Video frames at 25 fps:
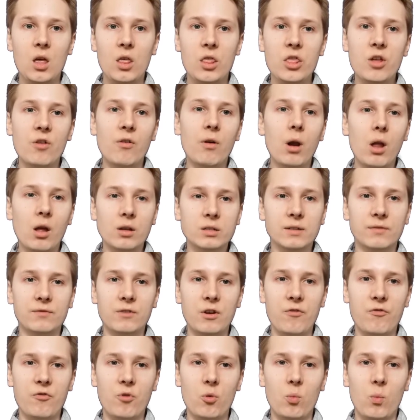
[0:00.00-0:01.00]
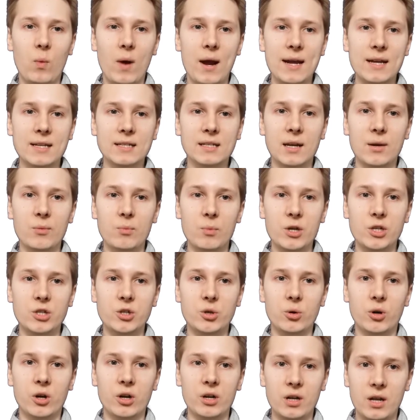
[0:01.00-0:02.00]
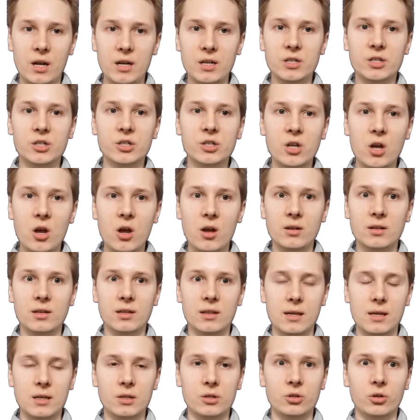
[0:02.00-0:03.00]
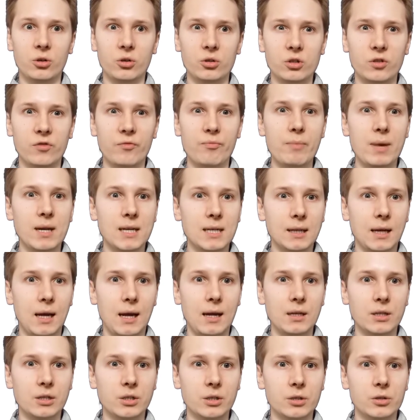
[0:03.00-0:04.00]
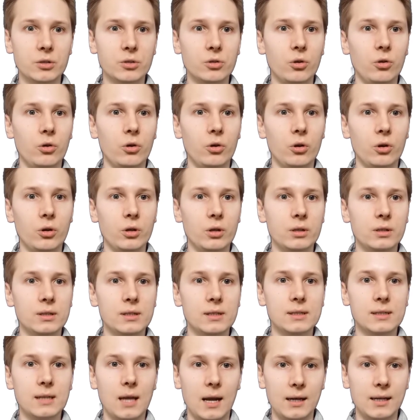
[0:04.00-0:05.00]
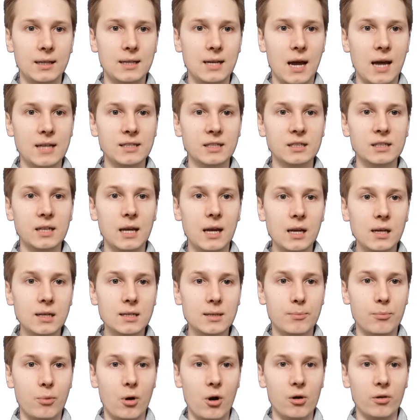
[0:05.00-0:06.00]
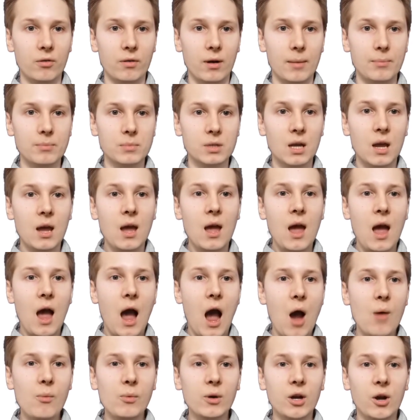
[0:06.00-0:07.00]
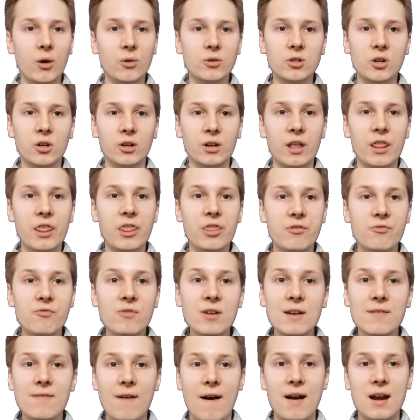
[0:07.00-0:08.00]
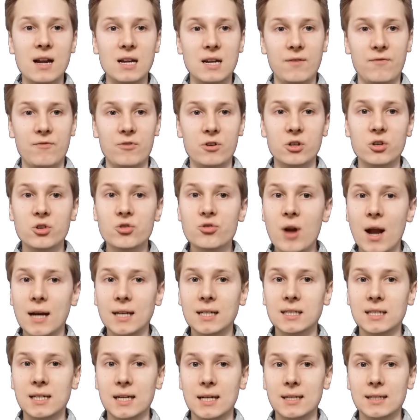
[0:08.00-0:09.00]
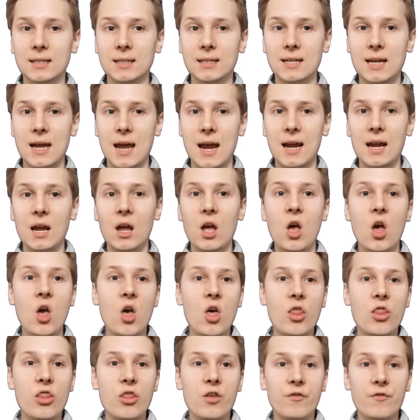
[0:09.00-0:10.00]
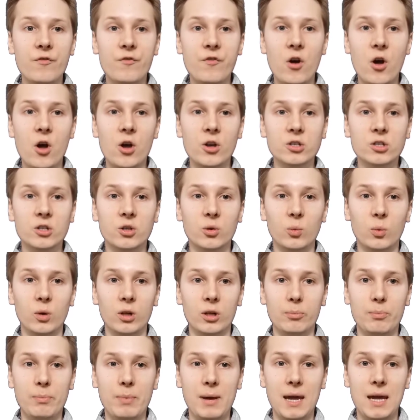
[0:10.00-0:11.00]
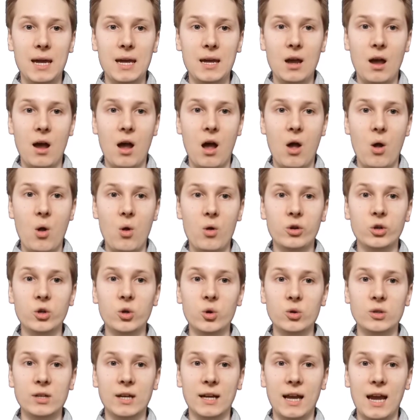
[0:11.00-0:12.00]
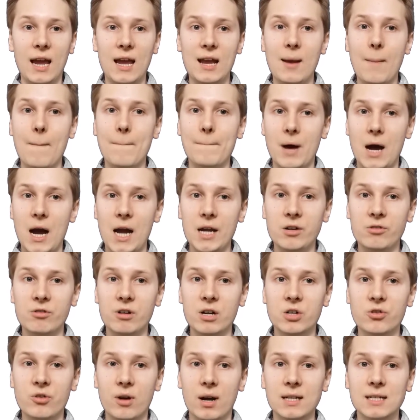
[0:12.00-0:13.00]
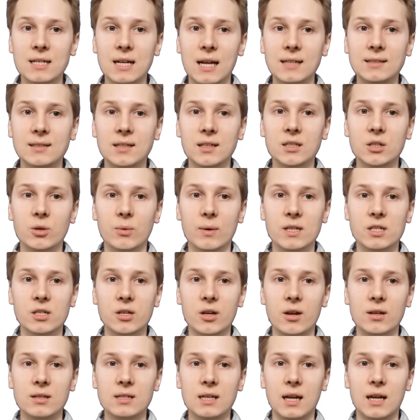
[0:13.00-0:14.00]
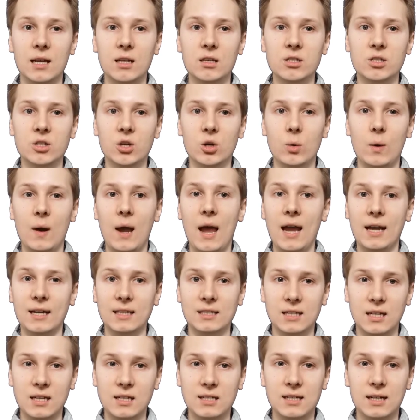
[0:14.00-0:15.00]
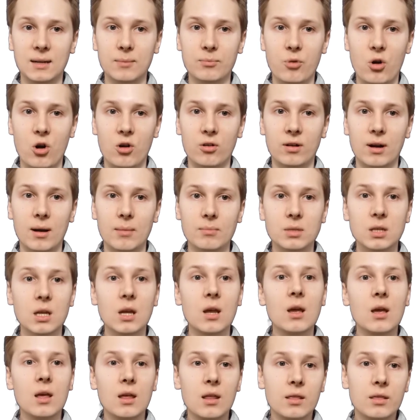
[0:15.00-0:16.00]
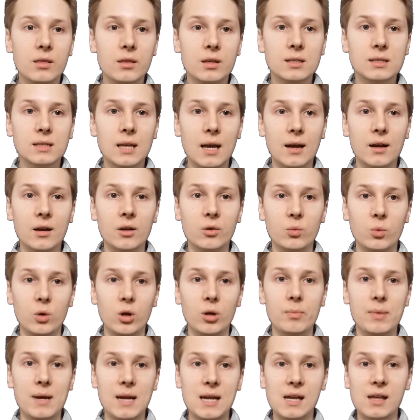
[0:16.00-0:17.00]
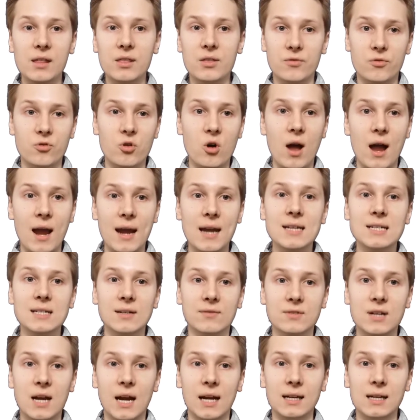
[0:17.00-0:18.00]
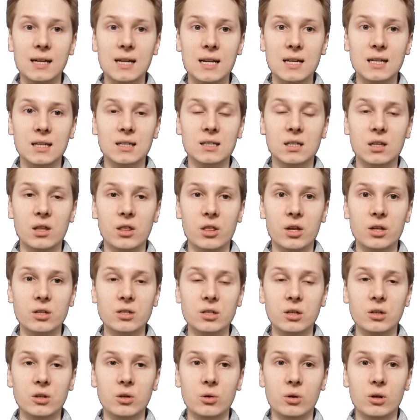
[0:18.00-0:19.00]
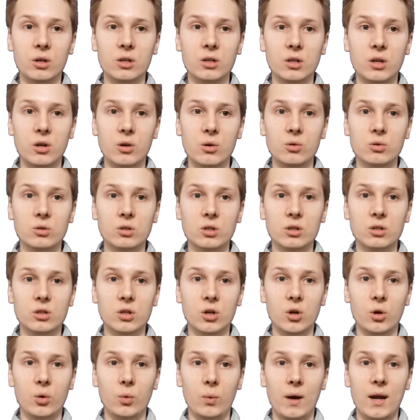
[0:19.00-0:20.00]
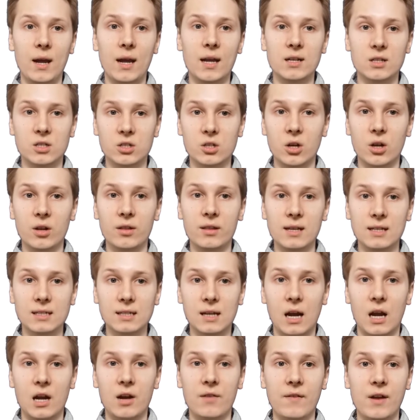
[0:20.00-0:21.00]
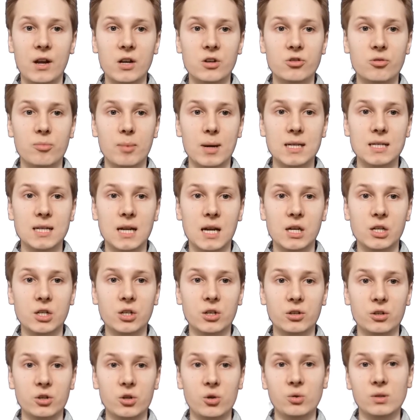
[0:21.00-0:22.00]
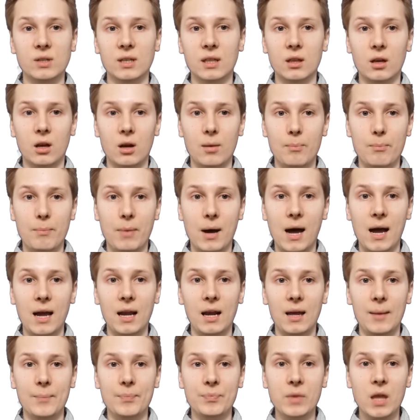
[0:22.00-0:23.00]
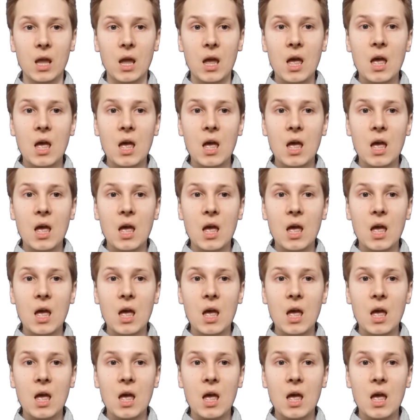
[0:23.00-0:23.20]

There are lots of different ways in which you can insert these sorts of mitigations or sanitizers into programs, and we're going to look at 3 very different strategies today. The first will be using a binary translator to insert into existing programs. The second will be the variety of techniques that you can use to insert this kind of instrumentation using the compiler.